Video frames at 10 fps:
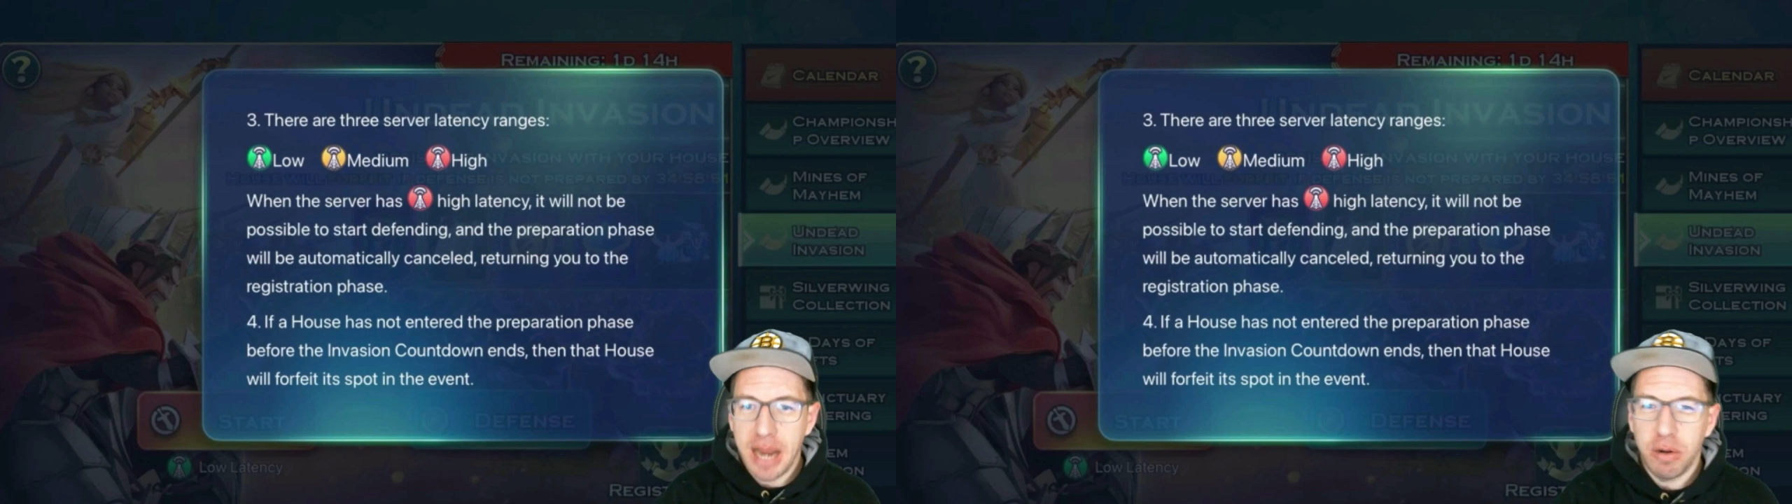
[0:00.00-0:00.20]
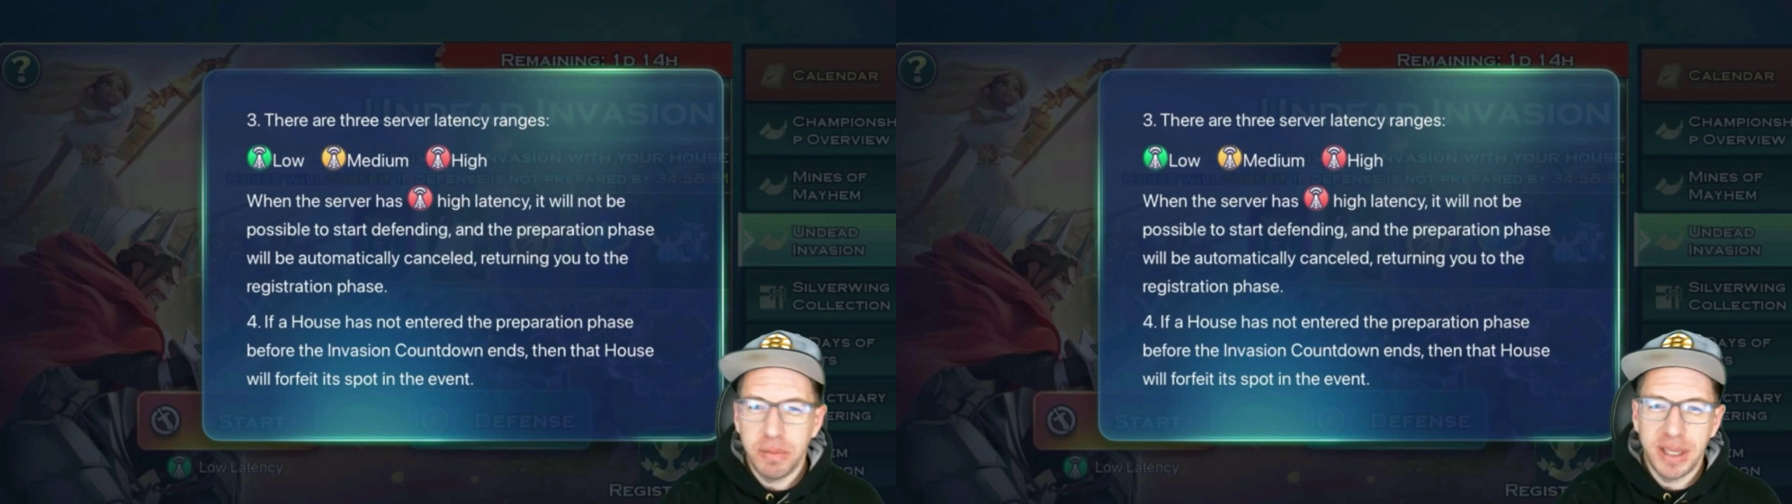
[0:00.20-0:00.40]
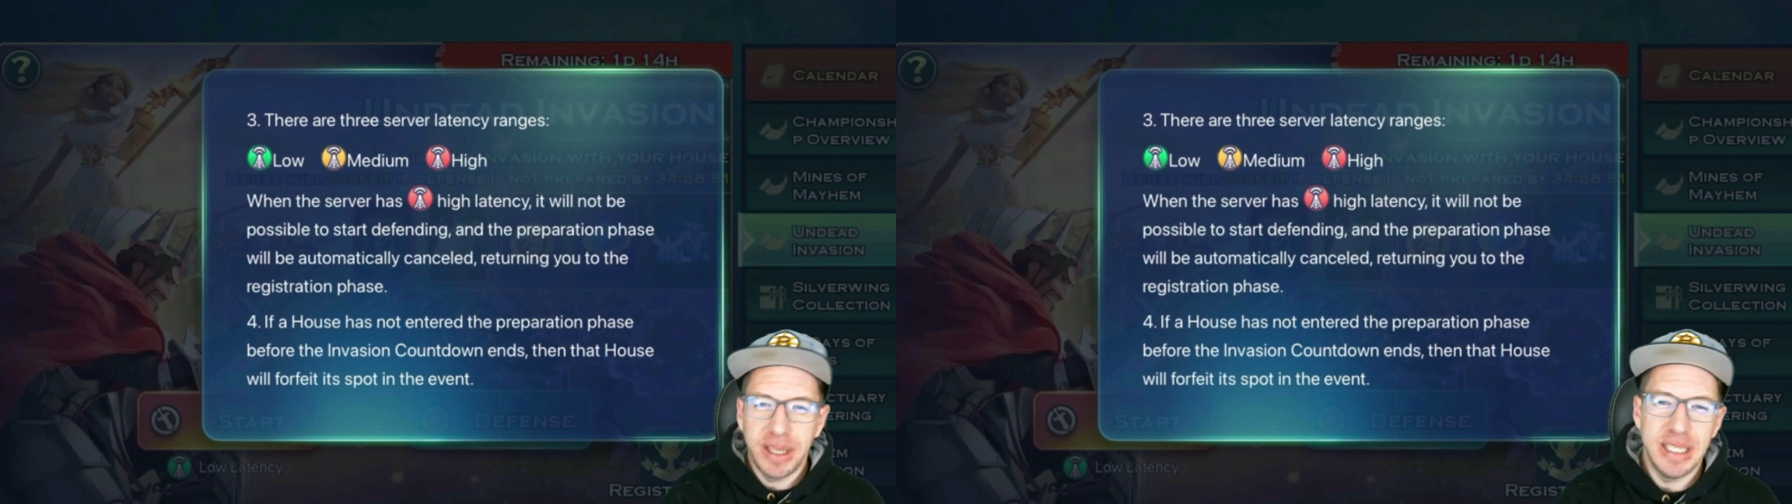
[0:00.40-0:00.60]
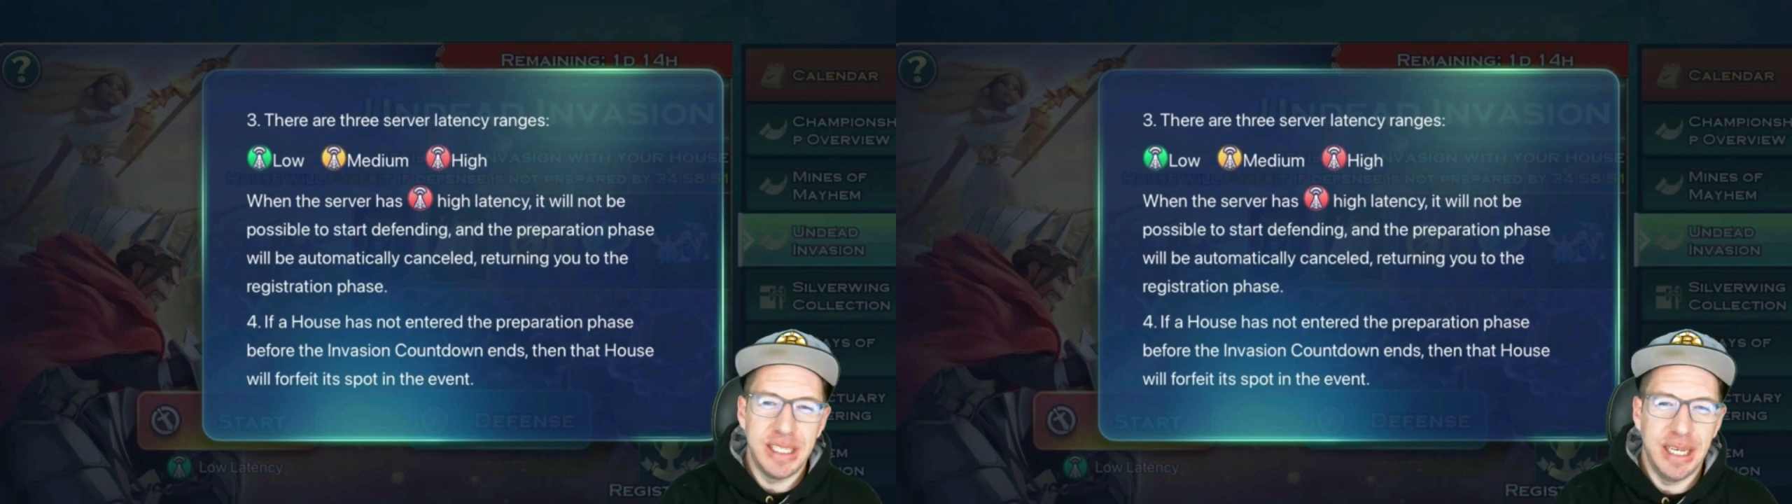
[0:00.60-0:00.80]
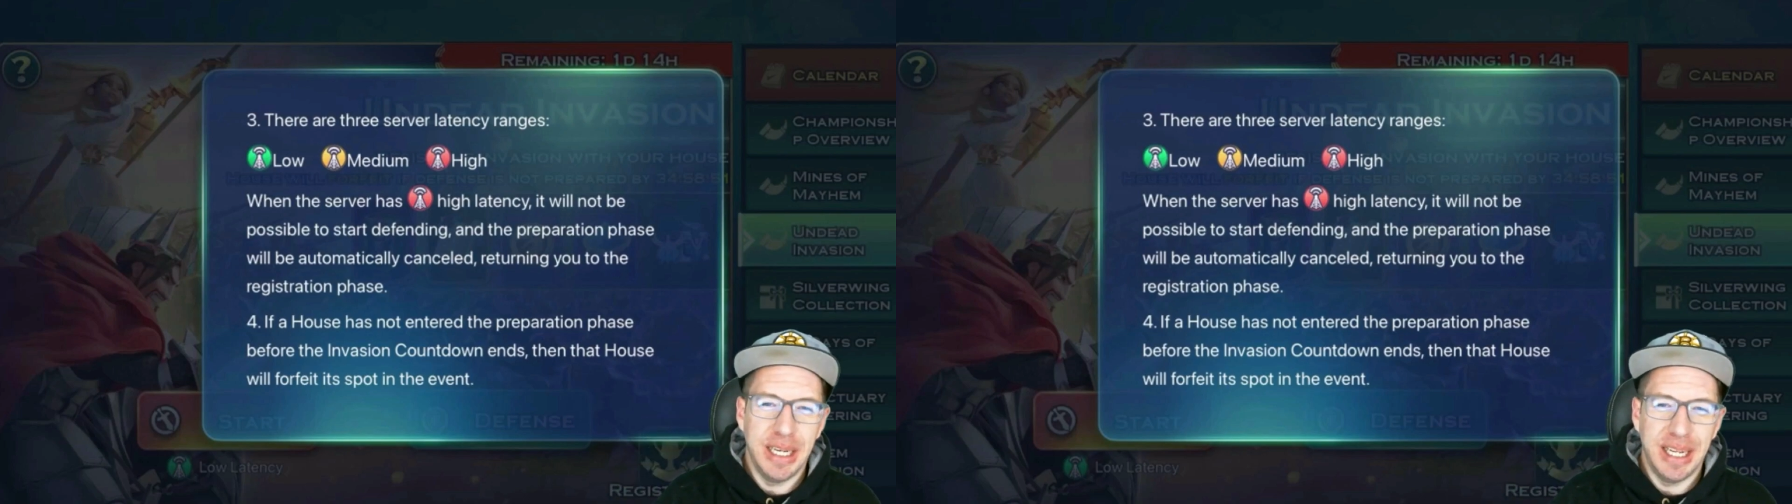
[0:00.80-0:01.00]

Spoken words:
hope that they see it,